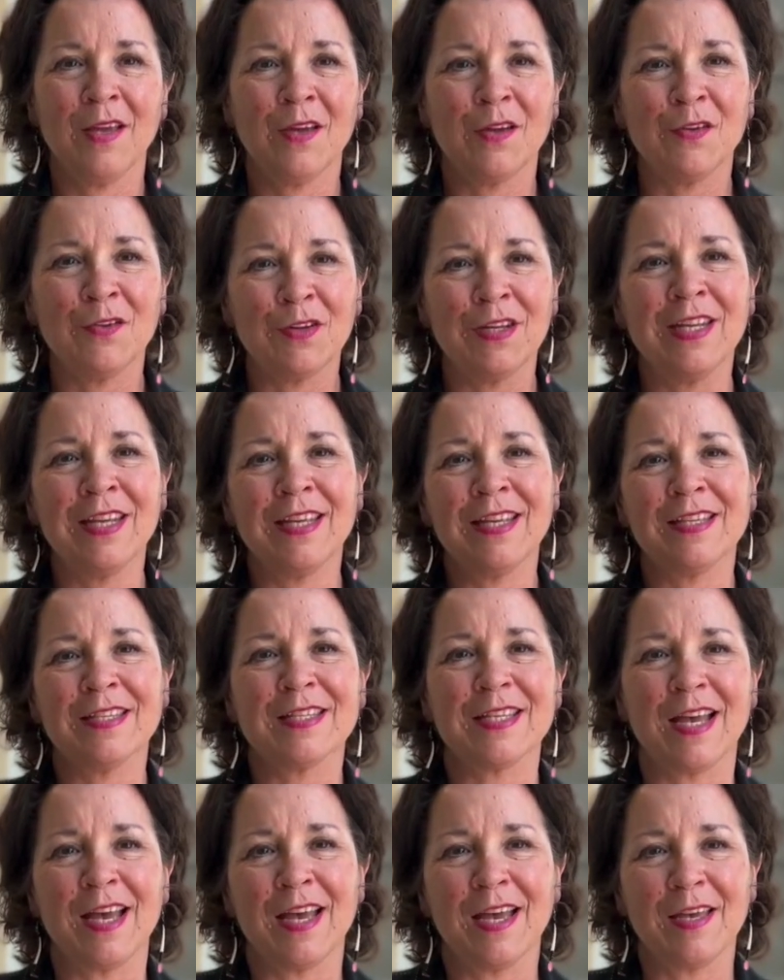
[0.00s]

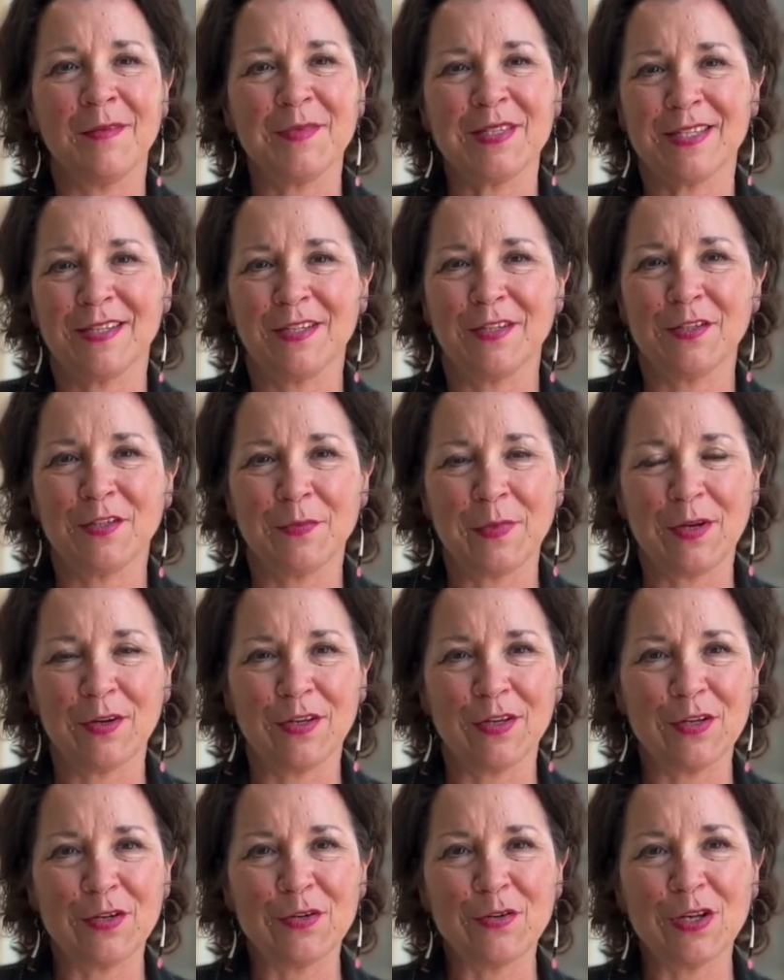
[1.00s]
Greetings, I'm Senator
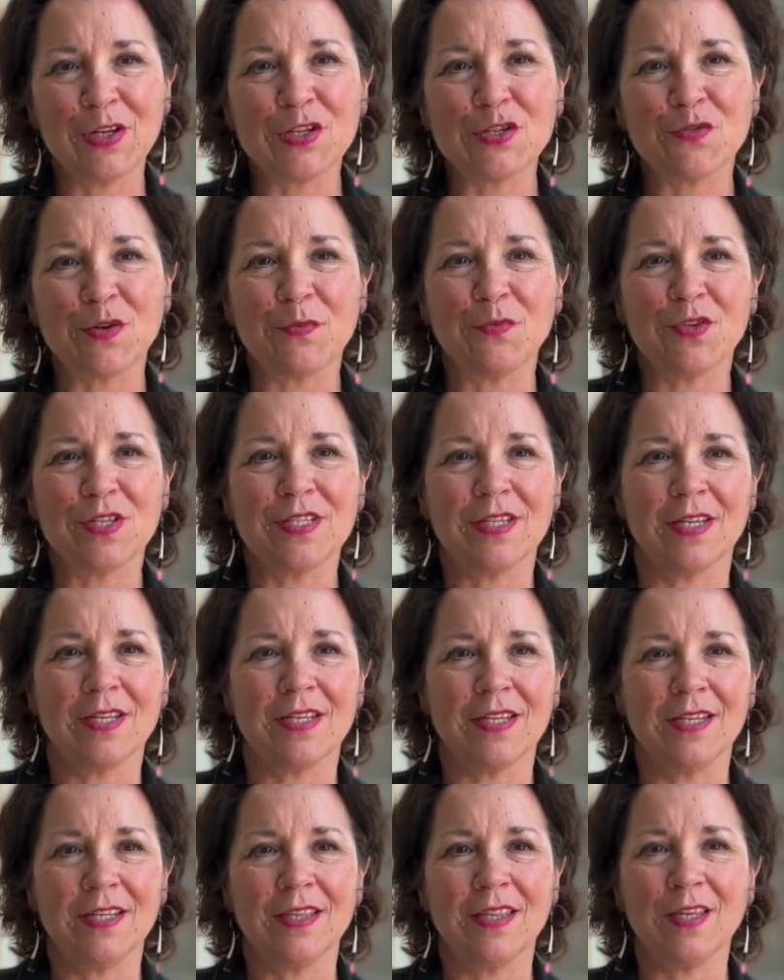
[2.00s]
Mary Kunesh,
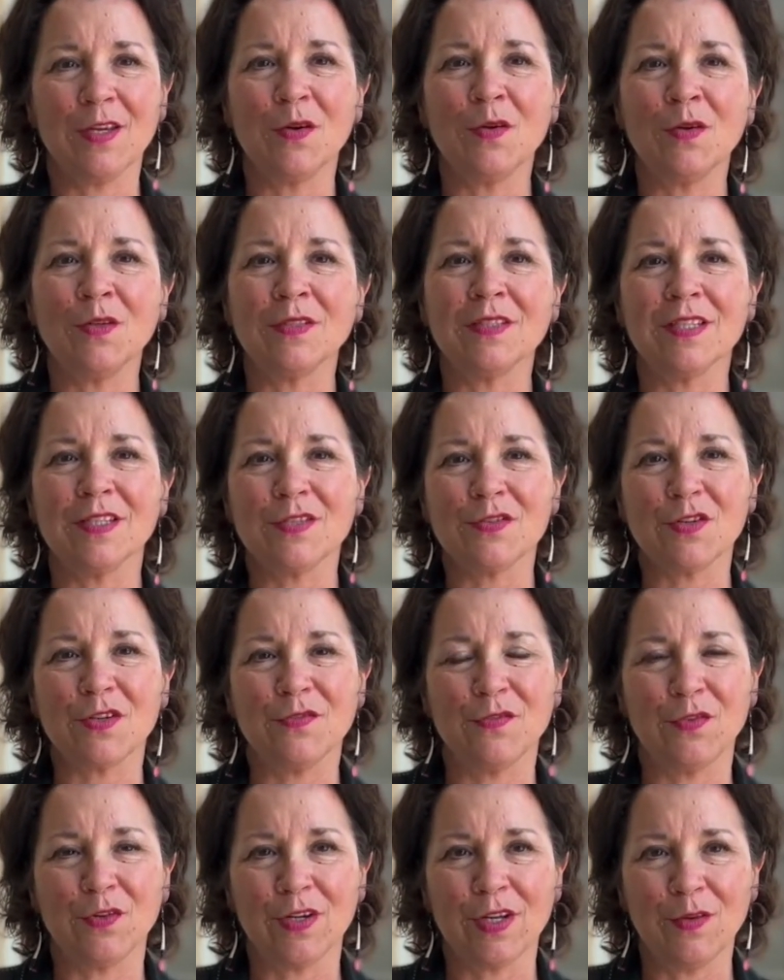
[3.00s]
representing the old
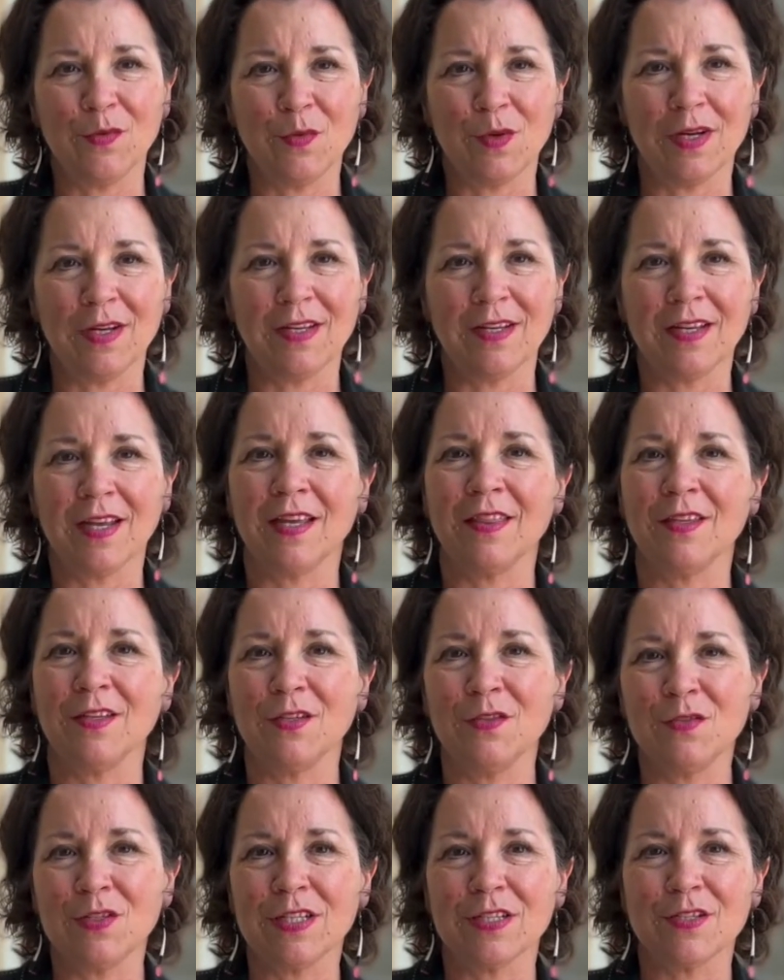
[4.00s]
District 41 and the
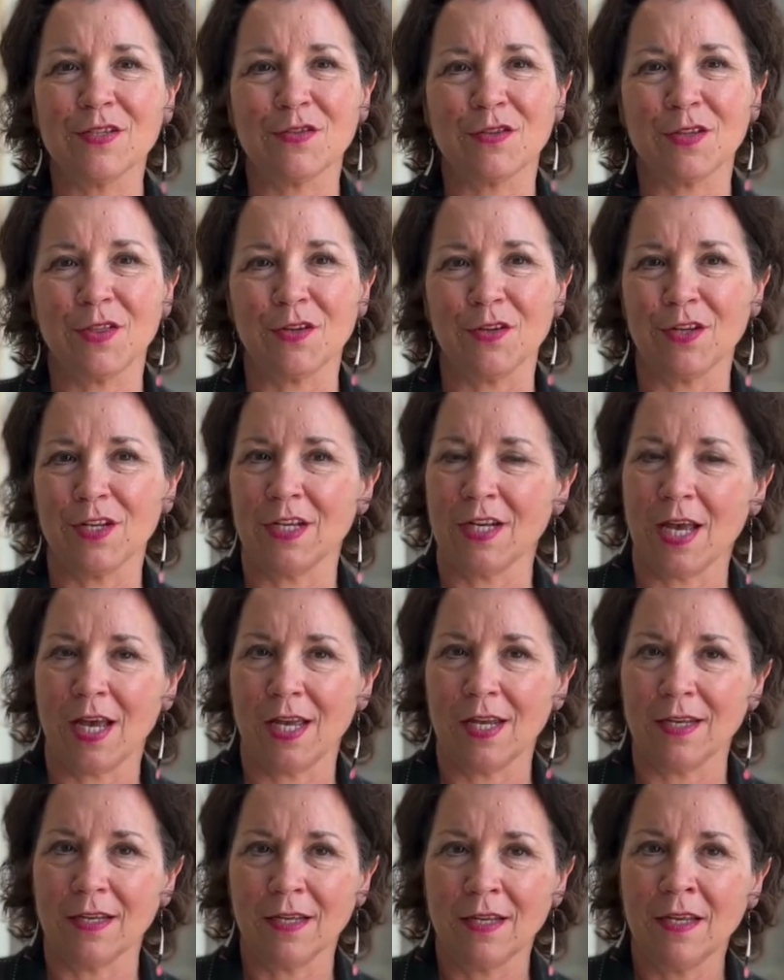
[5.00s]
new District
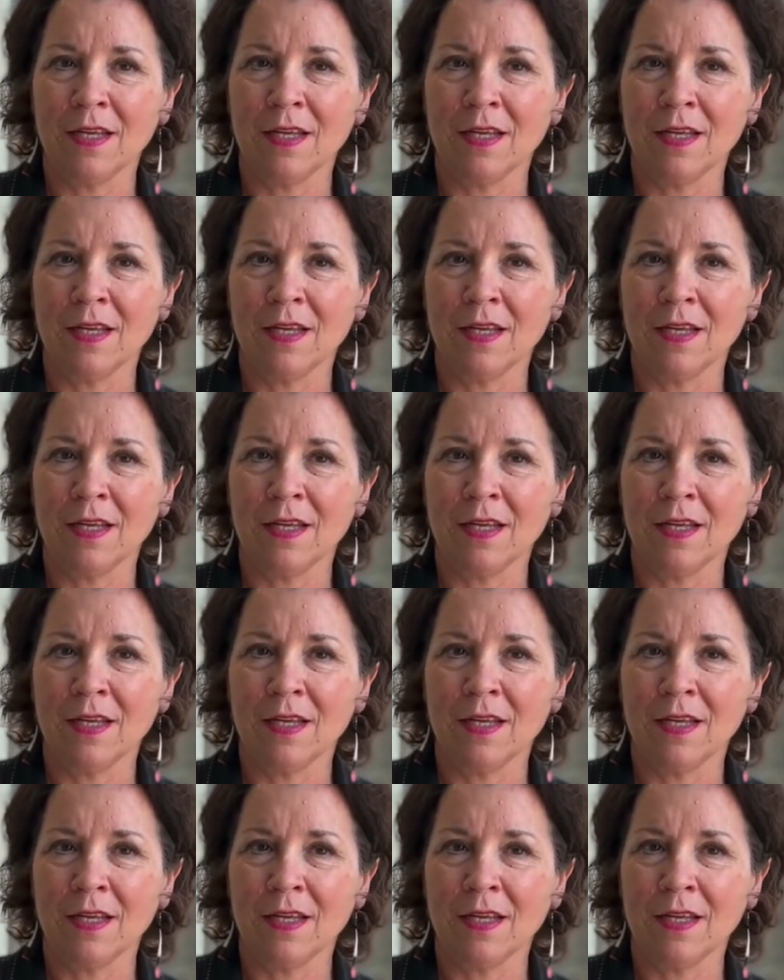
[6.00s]
39.